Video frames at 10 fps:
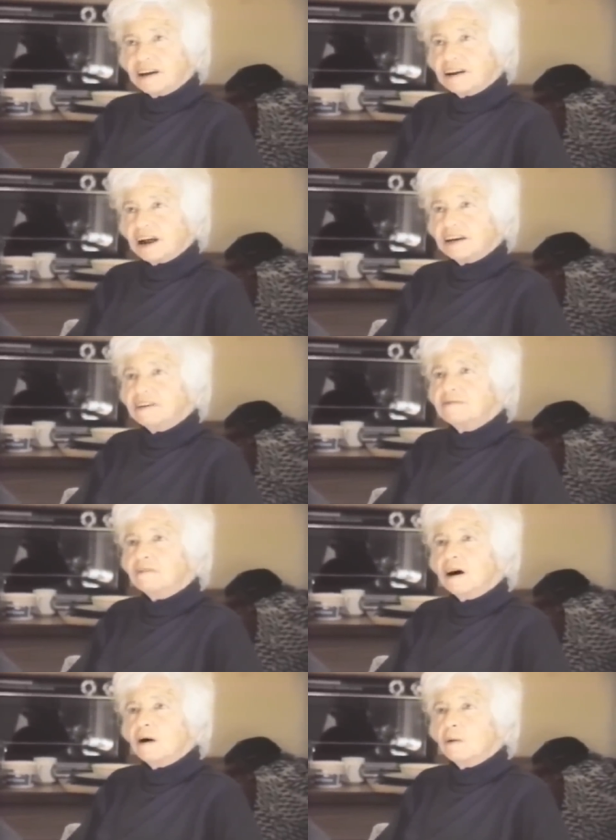they're it's not. Even,
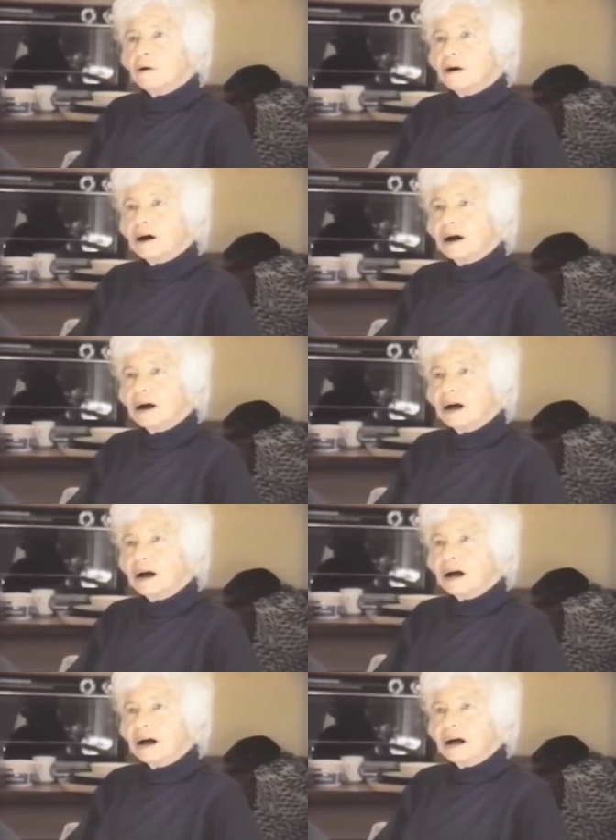it's uh, not one
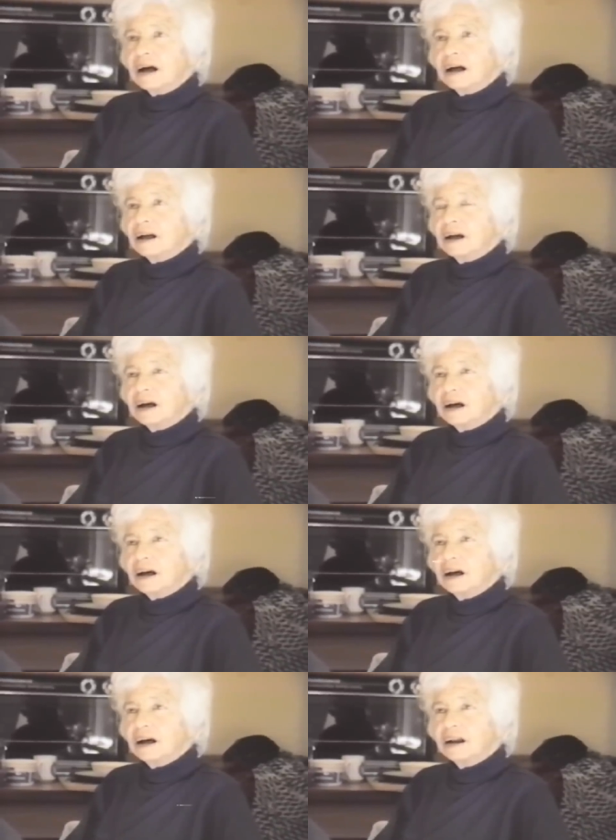person to blame.
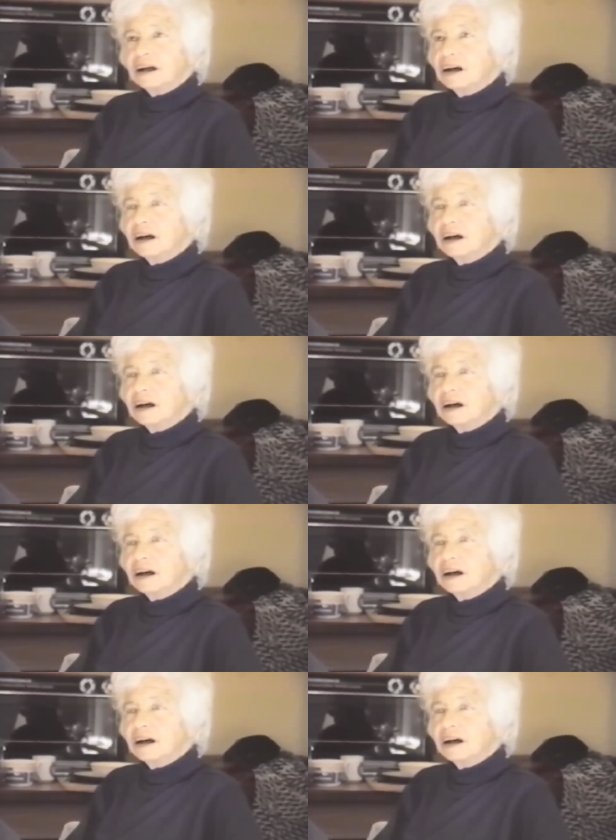I mean,